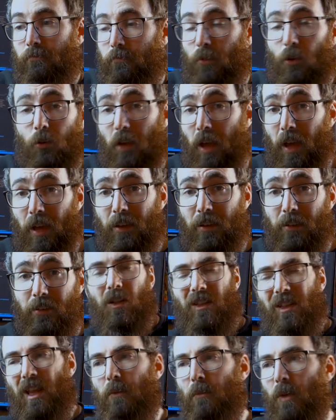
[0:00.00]
Okay,
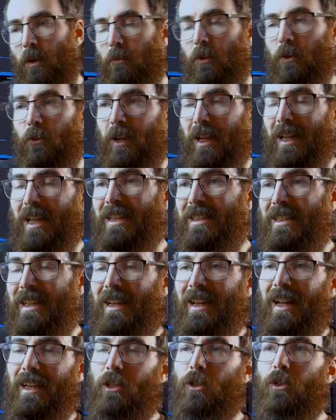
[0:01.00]
that made me realize
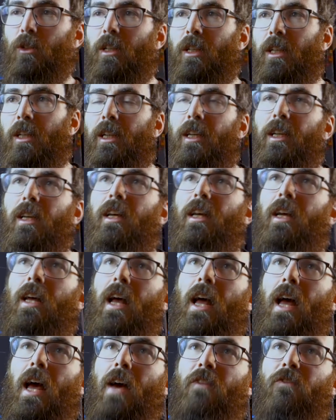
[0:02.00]
that actually,
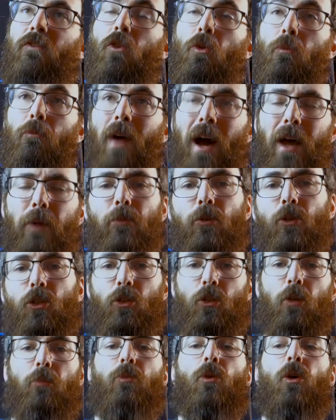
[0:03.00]
for my
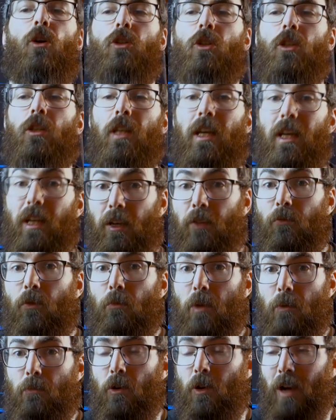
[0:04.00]
personal project, and
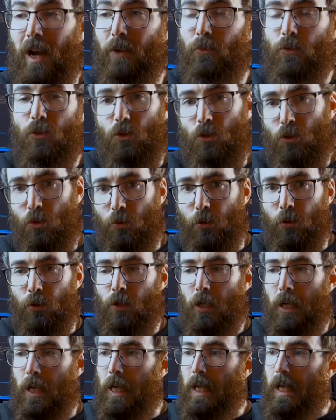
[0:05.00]
remember, I was a junior,
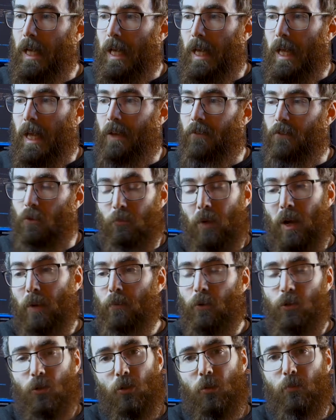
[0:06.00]
for my
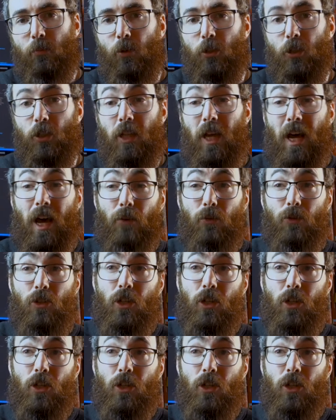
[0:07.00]
personal project, I was